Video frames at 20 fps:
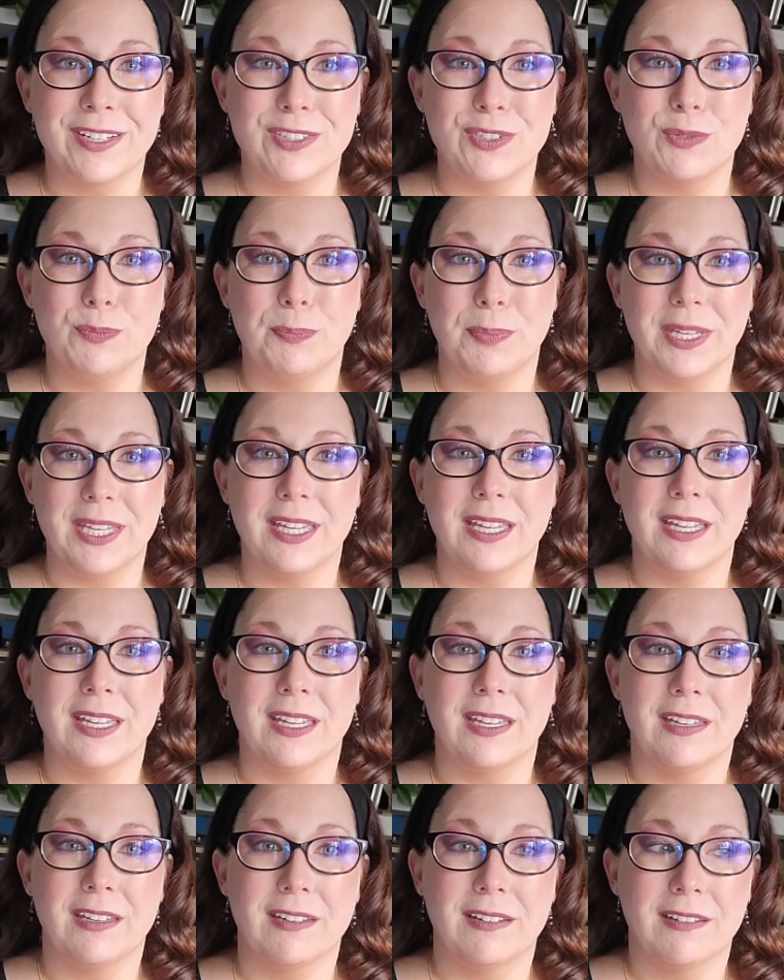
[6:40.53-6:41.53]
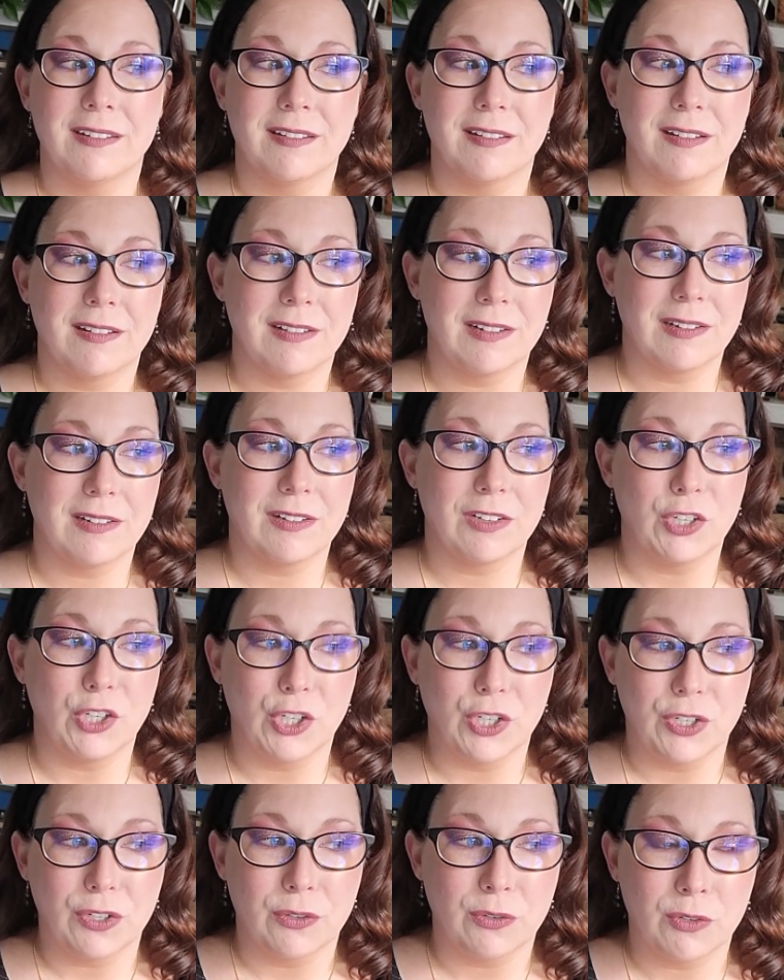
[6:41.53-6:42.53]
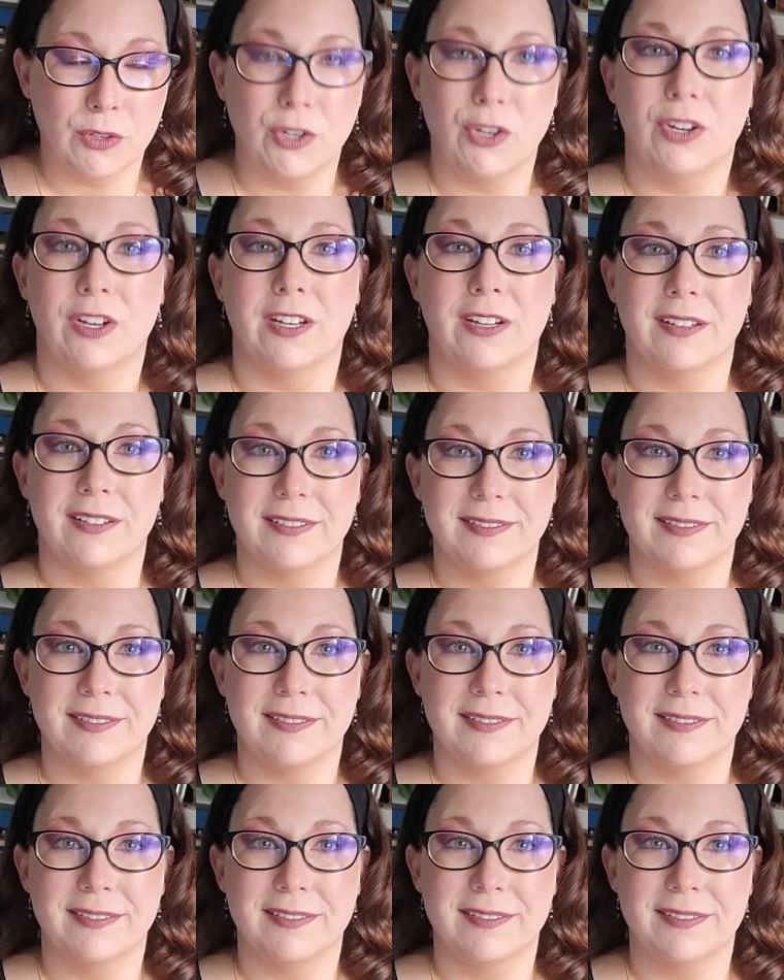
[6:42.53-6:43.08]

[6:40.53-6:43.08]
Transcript: to be good.